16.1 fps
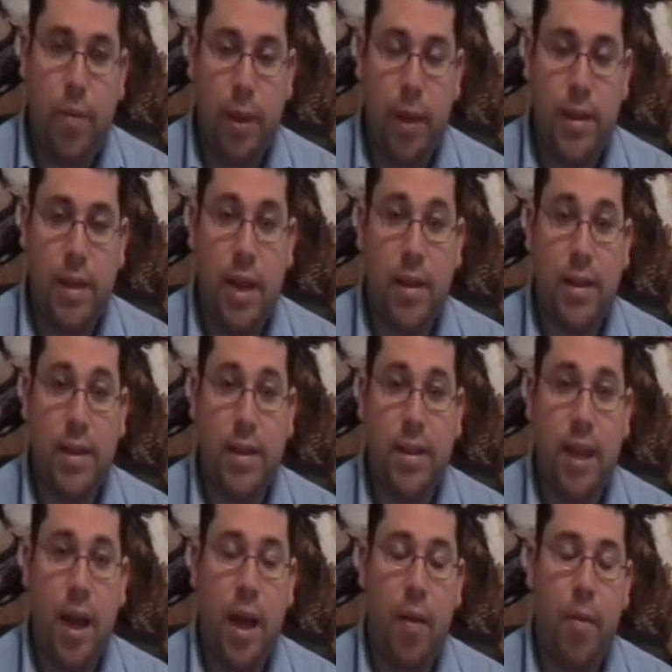plays out this
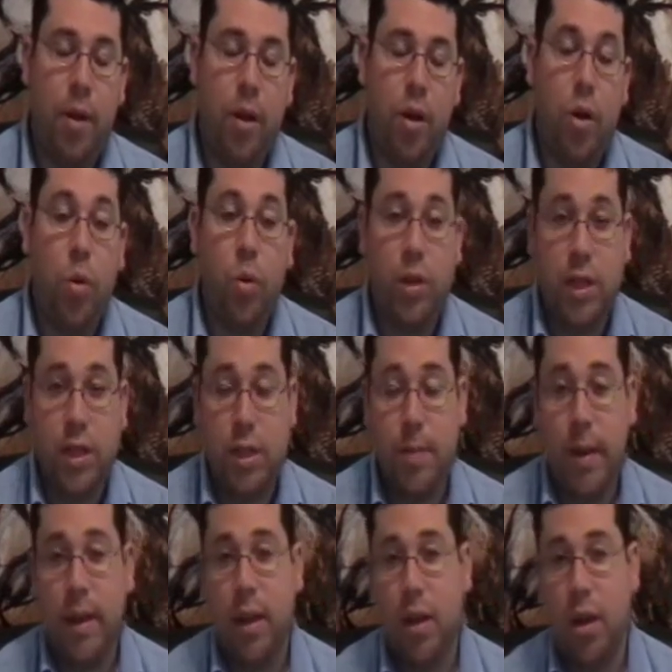time, we should
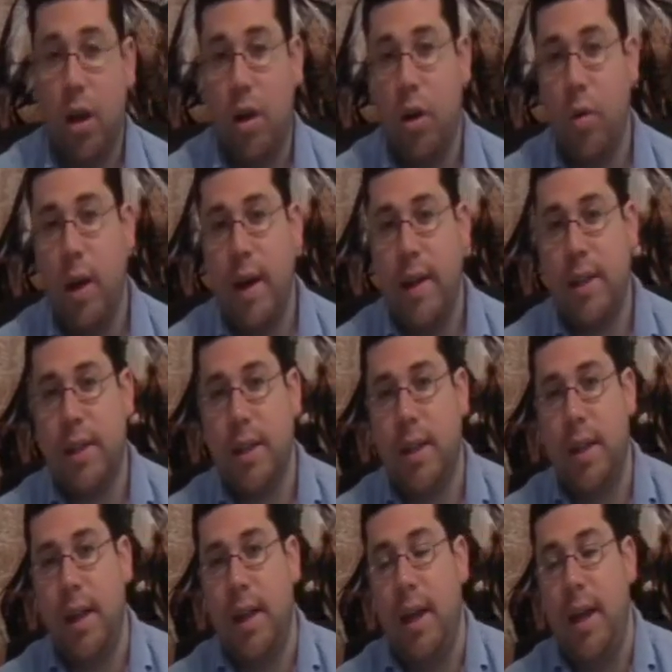expect a
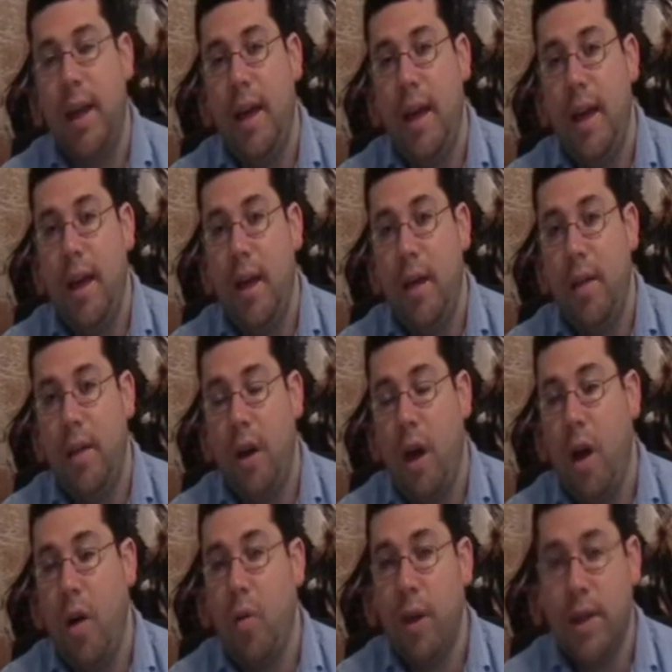correction in
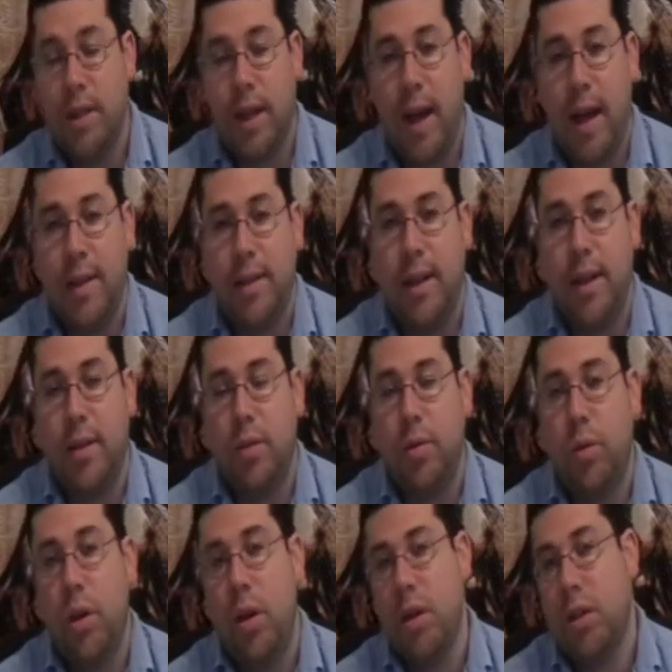risk assets,
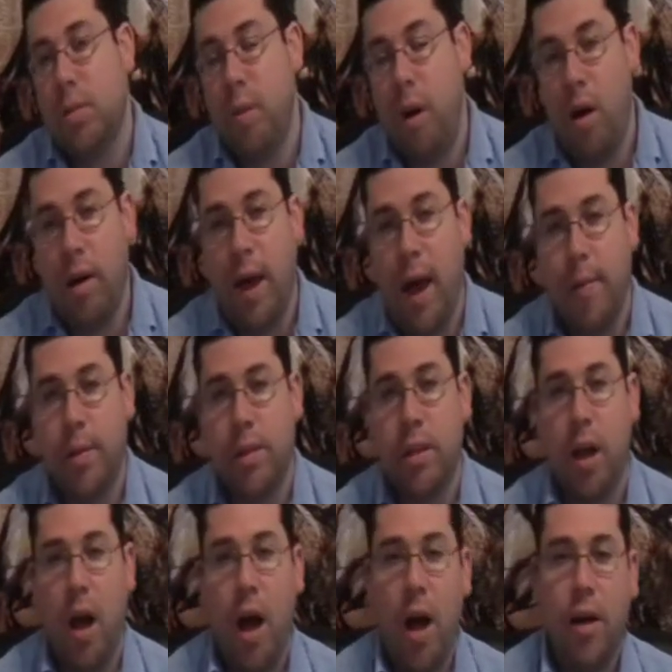small cap
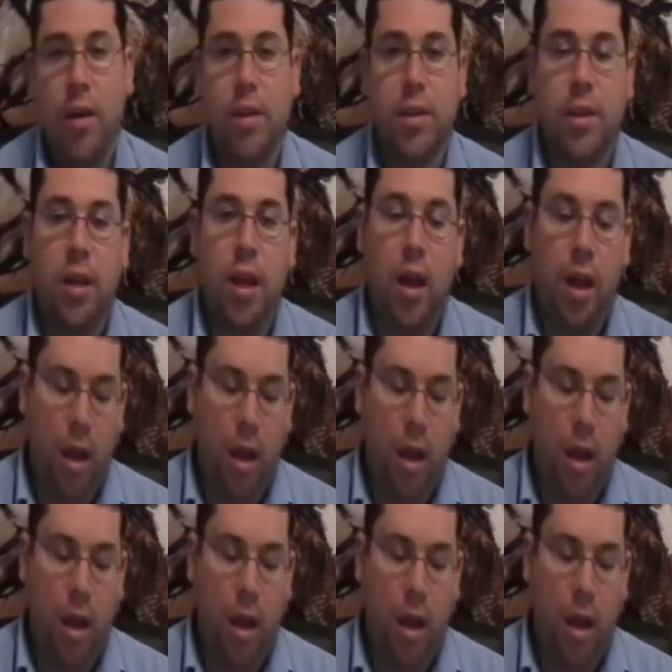stocks,